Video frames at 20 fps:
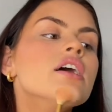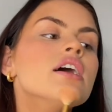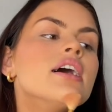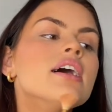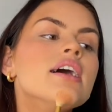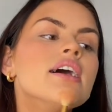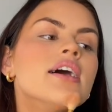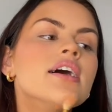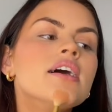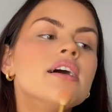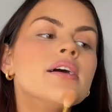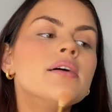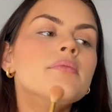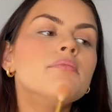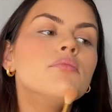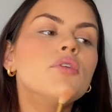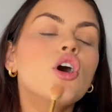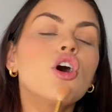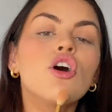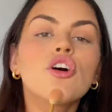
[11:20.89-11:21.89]

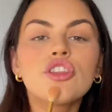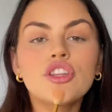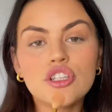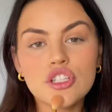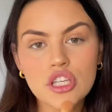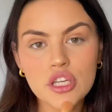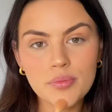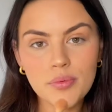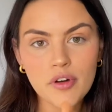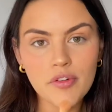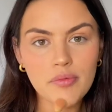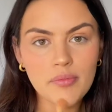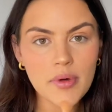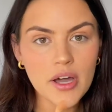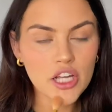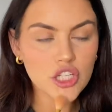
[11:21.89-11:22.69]
on the tip of my